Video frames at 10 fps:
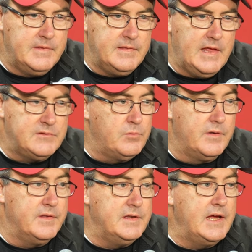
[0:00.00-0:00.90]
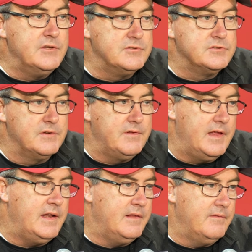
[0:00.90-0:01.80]
That's one of the dangers of
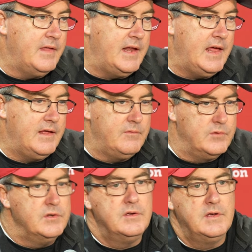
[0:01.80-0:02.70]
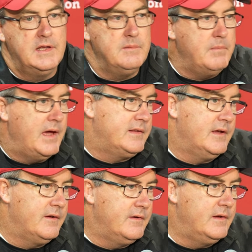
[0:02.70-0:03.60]
that when you hit it back
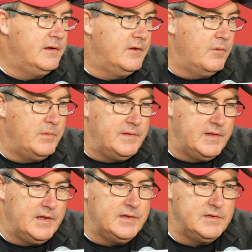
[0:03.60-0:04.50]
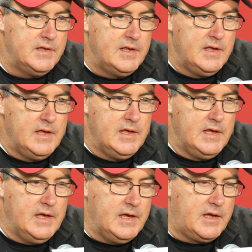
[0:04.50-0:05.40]
there. You know what I mean? That
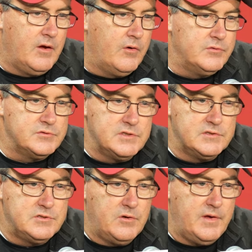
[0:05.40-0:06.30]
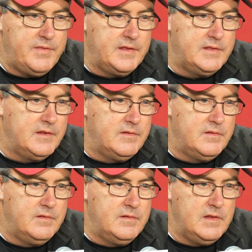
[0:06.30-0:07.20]
it goes. And so I think that
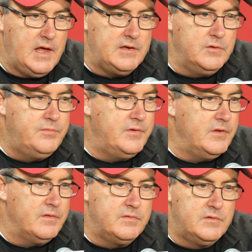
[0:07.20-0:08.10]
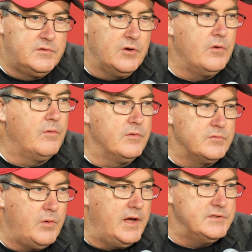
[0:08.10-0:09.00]
I do feel
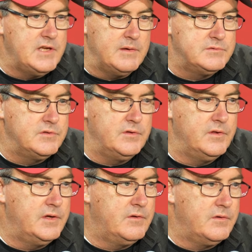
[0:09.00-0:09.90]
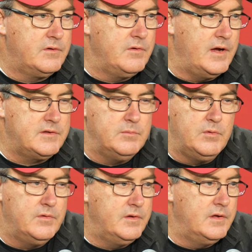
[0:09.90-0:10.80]
turnovers wise absolutely
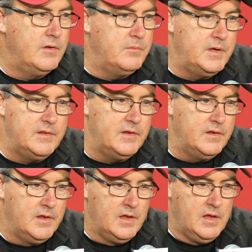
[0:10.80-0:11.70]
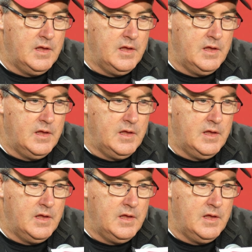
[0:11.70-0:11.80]
correctable. You know what I mean?